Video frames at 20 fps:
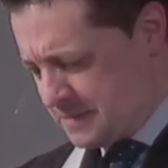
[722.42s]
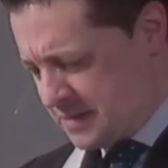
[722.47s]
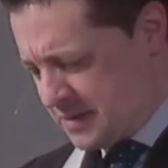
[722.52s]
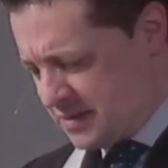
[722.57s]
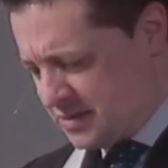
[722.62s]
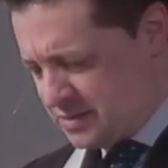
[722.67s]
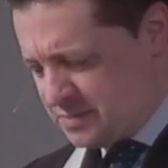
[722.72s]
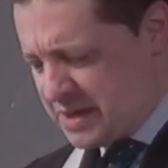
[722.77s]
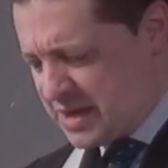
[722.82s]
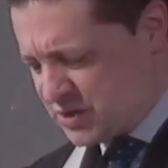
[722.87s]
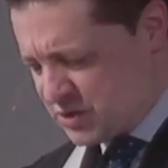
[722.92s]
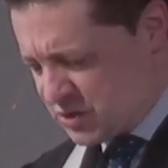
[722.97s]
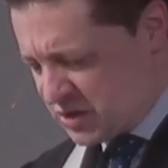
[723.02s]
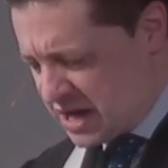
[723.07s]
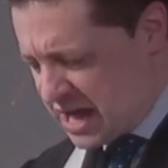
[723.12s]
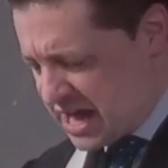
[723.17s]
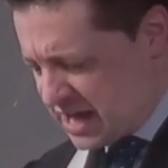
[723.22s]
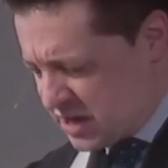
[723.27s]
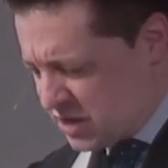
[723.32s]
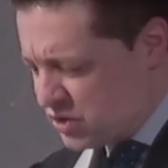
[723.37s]
The best that
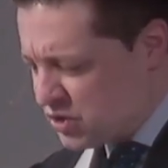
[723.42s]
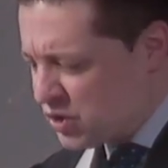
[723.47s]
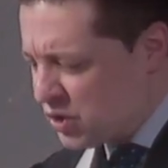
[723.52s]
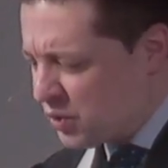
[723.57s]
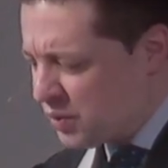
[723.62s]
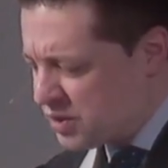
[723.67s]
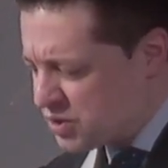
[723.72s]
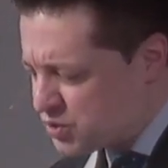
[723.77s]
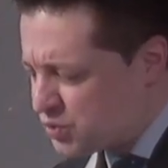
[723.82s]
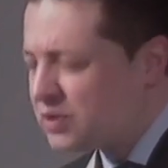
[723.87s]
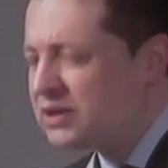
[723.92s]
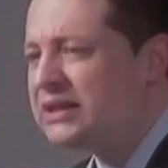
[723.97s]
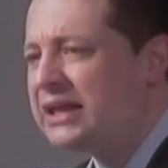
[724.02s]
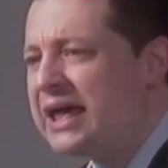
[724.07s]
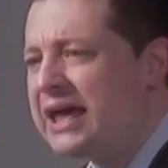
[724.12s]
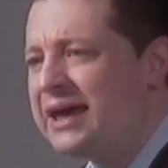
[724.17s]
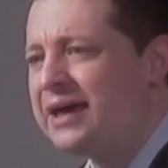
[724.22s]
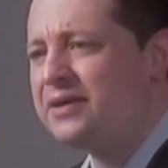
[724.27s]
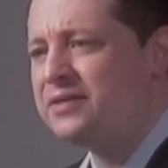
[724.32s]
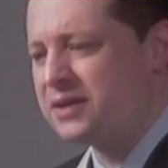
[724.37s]
I can do is
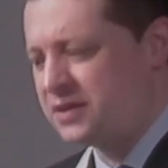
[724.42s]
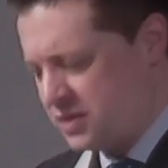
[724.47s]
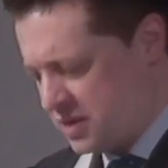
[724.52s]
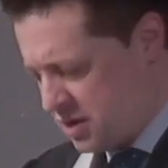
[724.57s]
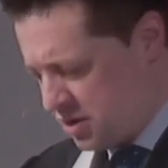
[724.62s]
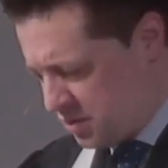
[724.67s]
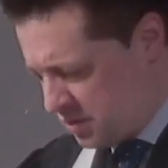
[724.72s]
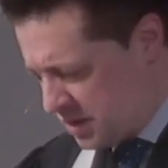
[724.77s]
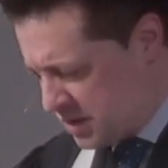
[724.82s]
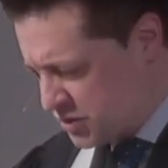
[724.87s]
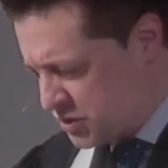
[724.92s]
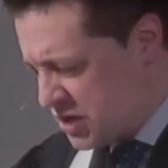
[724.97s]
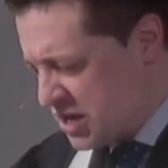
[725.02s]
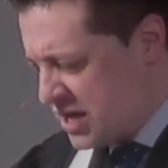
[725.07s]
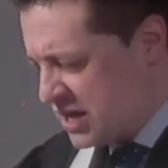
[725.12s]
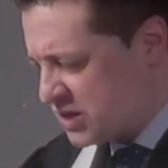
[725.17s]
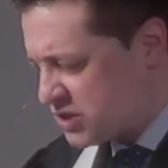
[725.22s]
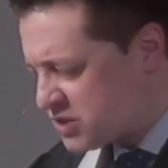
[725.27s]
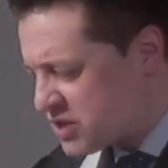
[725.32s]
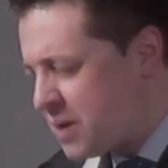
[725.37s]
relay that there was
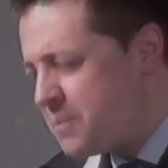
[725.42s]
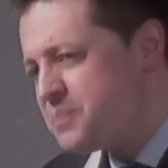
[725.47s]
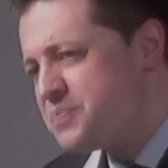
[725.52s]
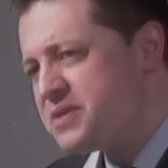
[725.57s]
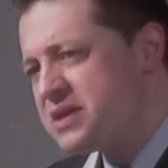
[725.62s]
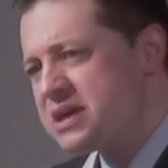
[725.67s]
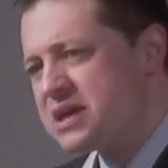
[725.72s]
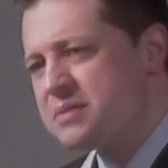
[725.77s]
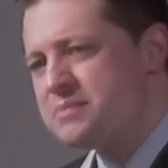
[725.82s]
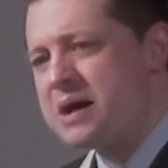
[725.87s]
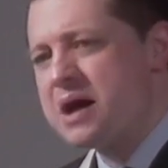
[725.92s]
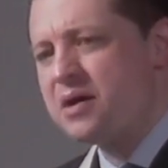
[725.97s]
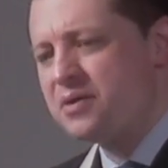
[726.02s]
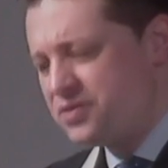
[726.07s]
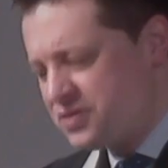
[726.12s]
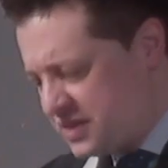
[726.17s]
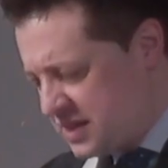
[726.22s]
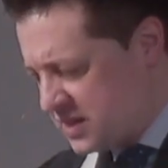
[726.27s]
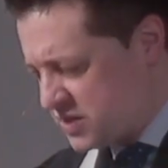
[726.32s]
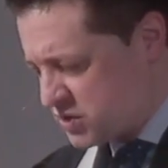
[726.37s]
something
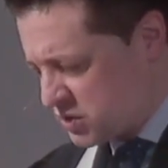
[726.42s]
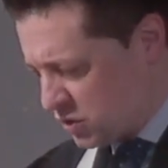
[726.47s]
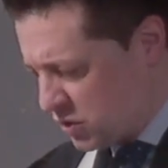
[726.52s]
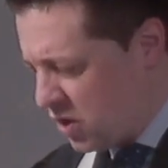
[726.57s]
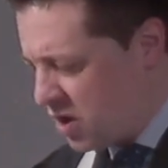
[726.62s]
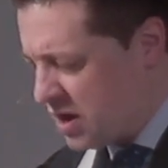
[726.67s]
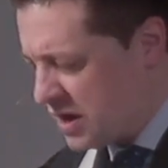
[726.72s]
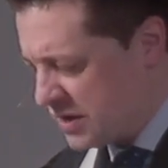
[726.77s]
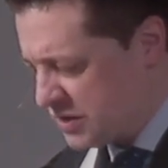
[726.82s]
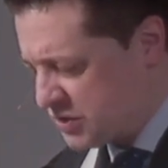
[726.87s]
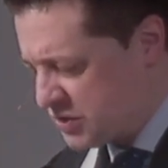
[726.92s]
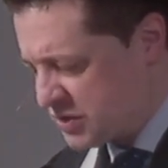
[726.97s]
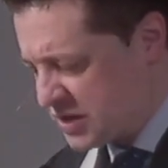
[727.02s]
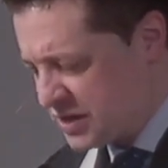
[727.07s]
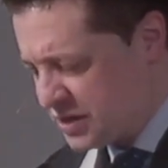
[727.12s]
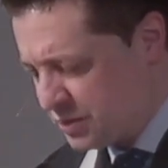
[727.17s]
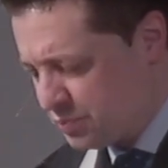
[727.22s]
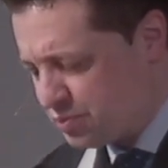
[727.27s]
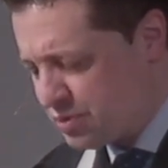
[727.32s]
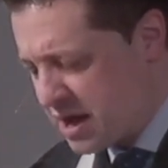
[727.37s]
about this loss
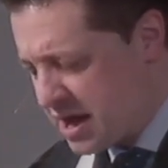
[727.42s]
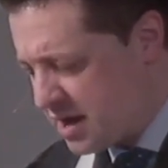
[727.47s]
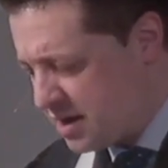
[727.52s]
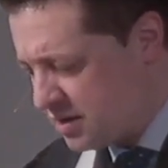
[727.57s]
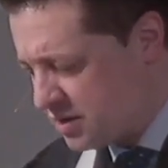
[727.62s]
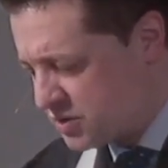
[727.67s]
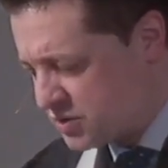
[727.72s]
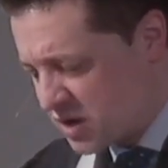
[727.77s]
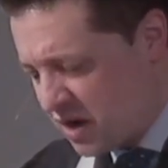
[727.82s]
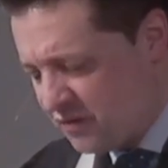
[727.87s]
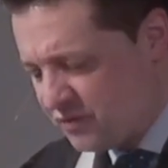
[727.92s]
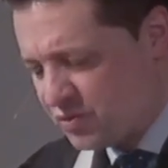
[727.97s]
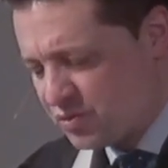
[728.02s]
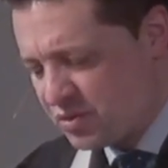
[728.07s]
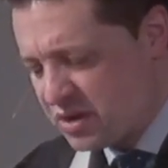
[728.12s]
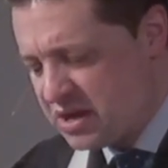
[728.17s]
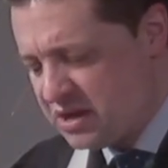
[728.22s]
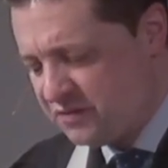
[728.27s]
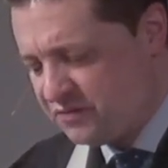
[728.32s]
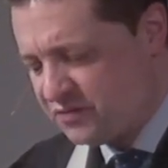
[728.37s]
and the prayers of
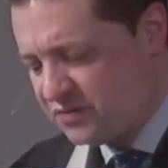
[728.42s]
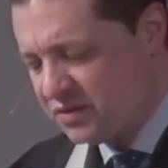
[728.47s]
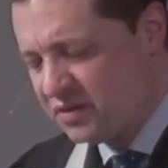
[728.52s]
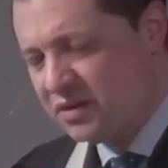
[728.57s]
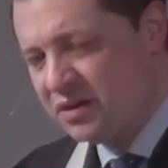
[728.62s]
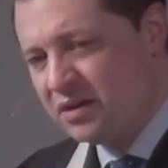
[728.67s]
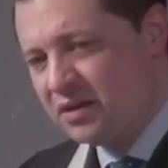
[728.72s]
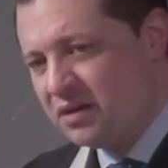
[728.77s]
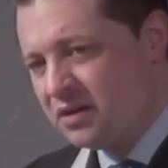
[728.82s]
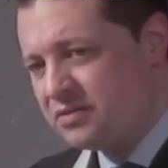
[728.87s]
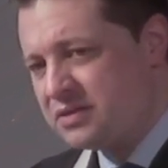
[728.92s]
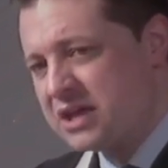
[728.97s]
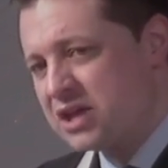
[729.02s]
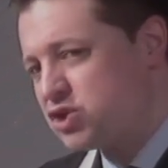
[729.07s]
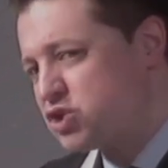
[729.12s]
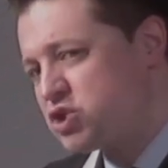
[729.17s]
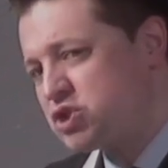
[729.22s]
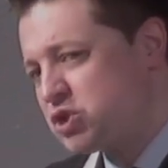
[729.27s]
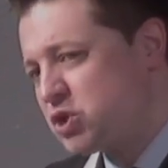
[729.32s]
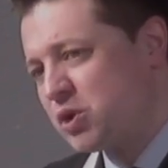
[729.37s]
grief that
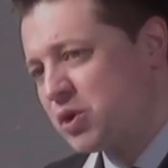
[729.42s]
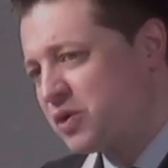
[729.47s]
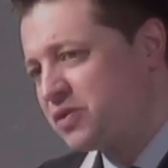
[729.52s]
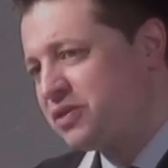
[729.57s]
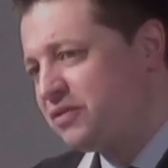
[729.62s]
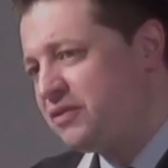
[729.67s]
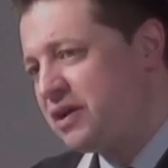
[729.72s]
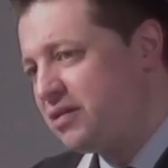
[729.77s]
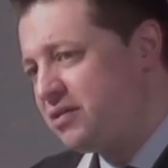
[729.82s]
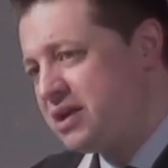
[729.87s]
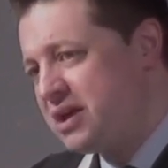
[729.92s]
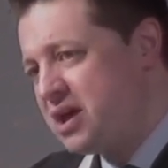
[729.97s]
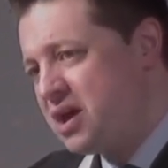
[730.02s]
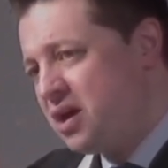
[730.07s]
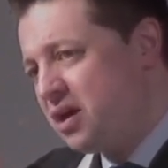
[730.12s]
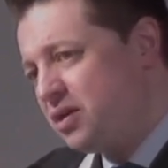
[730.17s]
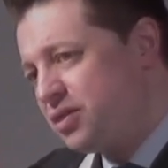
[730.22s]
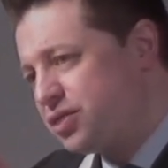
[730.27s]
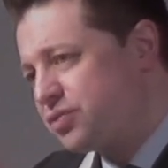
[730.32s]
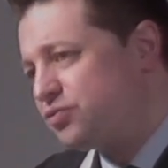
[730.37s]
shook the very
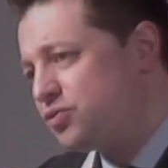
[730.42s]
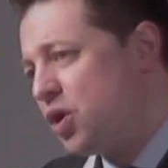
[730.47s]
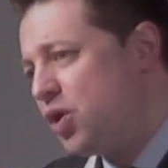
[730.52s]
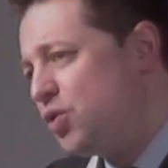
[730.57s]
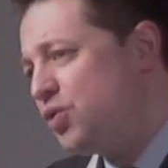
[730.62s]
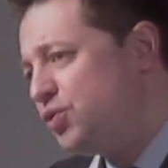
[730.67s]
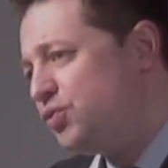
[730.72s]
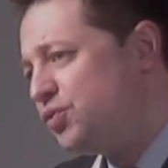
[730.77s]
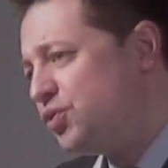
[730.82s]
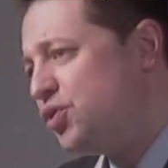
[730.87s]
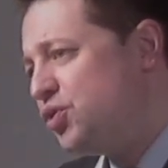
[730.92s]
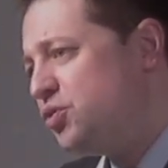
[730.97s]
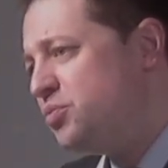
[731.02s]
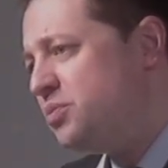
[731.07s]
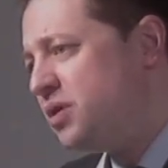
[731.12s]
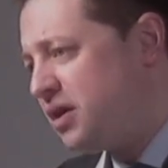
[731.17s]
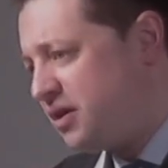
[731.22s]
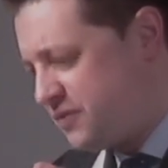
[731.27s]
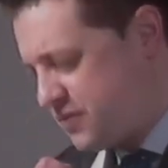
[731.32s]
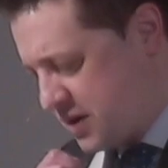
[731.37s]
throne room
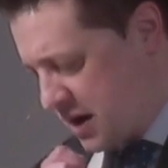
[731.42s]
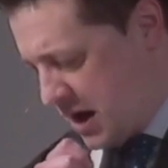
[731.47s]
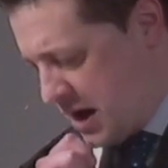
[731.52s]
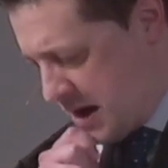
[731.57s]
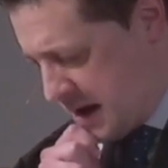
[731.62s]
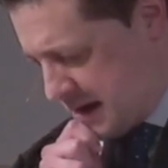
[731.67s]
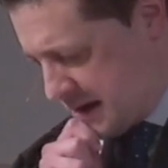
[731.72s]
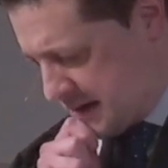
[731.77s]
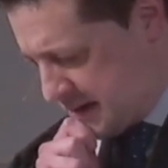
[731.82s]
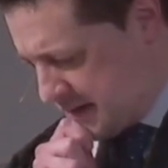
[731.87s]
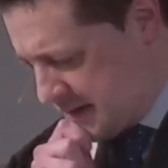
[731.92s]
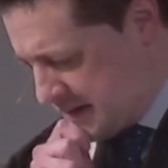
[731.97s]
of God.